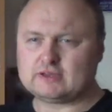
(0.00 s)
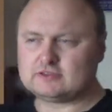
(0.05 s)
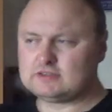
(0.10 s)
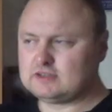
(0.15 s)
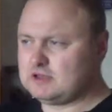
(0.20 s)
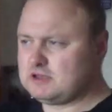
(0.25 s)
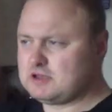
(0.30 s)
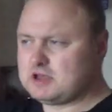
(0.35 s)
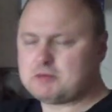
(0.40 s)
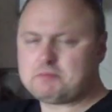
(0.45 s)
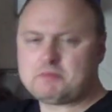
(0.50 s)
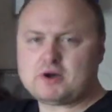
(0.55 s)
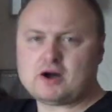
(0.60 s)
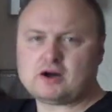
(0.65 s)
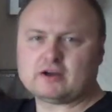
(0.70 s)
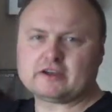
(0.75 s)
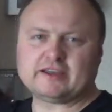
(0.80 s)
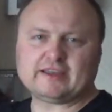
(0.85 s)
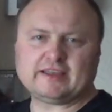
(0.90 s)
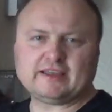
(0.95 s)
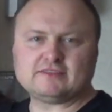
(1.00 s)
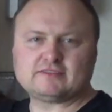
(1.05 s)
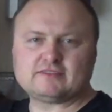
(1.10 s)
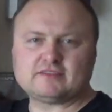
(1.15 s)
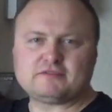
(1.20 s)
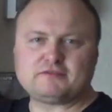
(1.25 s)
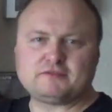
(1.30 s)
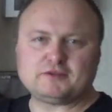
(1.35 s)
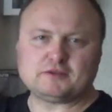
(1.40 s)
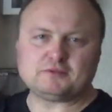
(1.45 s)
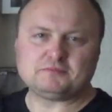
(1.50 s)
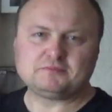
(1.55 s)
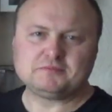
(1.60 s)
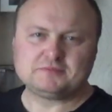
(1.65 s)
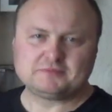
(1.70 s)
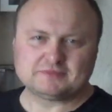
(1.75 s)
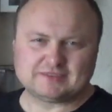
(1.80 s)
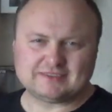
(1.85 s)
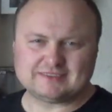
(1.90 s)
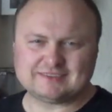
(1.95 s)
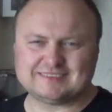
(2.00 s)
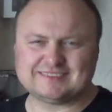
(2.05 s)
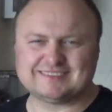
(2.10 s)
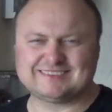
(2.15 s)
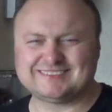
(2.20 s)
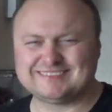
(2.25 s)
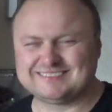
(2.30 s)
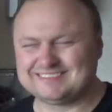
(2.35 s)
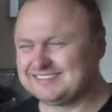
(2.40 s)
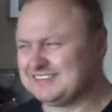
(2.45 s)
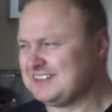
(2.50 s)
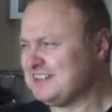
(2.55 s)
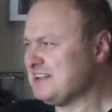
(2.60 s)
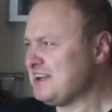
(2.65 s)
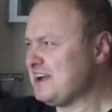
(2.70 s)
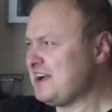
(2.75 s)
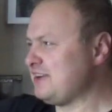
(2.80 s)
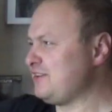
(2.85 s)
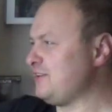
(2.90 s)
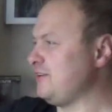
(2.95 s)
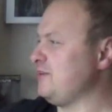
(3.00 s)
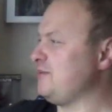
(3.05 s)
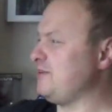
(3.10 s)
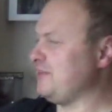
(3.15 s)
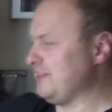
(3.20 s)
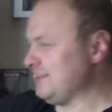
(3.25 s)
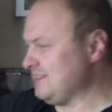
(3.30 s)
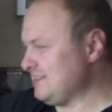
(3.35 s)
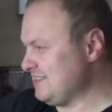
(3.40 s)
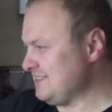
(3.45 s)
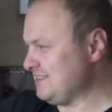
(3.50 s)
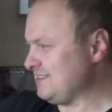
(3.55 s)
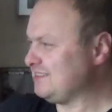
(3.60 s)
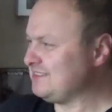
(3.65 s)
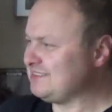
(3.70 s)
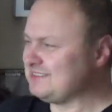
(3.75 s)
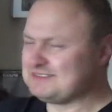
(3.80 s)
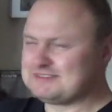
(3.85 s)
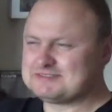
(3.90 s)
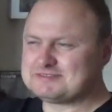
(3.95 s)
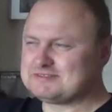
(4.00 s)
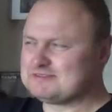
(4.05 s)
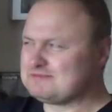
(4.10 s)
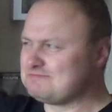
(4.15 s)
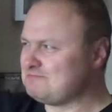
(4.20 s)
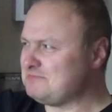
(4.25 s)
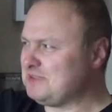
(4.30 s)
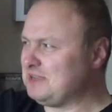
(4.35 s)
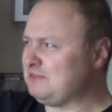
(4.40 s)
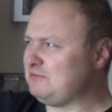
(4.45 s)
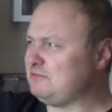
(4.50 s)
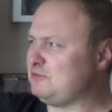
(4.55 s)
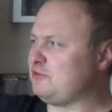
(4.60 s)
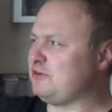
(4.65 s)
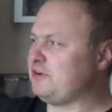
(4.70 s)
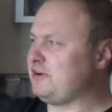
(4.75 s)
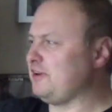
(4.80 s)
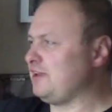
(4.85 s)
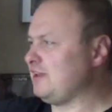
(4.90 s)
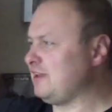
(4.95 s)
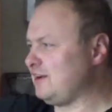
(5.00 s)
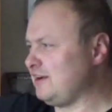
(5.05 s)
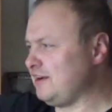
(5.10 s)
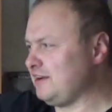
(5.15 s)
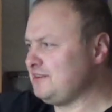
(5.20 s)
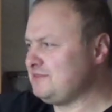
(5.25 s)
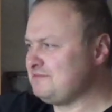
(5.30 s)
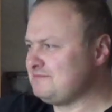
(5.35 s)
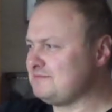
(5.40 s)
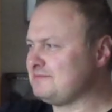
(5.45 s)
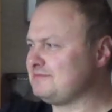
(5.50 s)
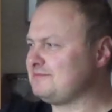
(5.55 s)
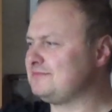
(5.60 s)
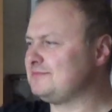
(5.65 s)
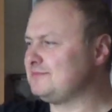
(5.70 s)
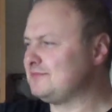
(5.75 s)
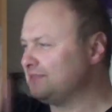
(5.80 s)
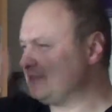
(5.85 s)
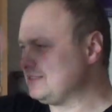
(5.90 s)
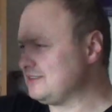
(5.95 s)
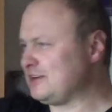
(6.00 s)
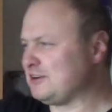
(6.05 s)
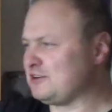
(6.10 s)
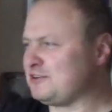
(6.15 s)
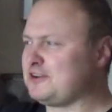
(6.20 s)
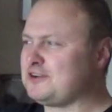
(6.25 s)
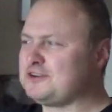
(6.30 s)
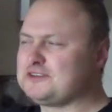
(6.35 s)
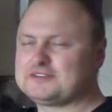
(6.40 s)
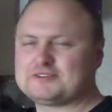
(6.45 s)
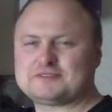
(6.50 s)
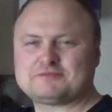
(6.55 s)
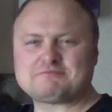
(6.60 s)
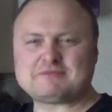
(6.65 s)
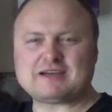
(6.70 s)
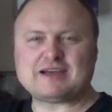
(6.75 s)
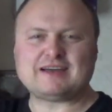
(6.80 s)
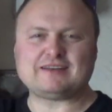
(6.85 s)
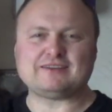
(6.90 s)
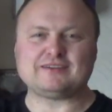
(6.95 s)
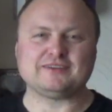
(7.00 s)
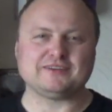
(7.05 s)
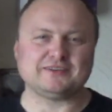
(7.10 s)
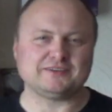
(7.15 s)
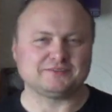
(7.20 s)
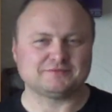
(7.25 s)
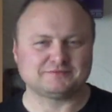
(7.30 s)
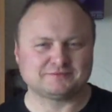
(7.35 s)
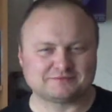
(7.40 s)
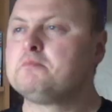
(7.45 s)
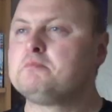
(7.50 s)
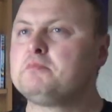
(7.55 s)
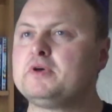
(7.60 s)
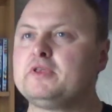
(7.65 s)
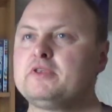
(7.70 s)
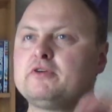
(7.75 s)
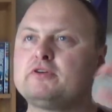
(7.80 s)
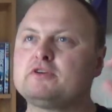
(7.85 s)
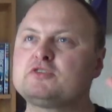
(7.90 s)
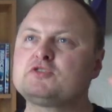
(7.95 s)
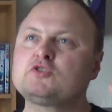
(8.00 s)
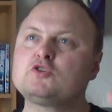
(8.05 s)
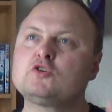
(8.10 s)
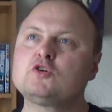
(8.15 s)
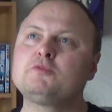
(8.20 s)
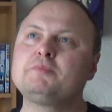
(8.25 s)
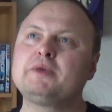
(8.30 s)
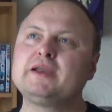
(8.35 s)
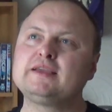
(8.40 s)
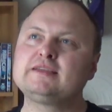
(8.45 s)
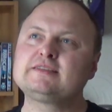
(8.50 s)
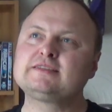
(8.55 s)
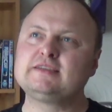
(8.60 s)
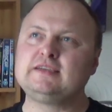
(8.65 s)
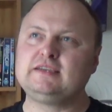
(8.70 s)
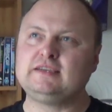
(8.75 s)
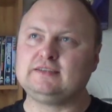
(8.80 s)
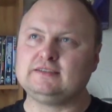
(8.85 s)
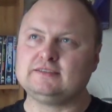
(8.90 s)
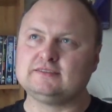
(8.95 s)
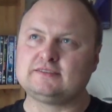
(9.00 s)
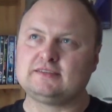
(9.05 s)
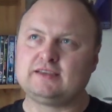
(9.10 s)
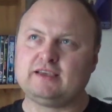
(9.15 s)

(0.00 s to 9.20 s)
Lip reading: as a mark against the film. I don't know what this is. Me drawing a line across? I don't know. But there are so many scenes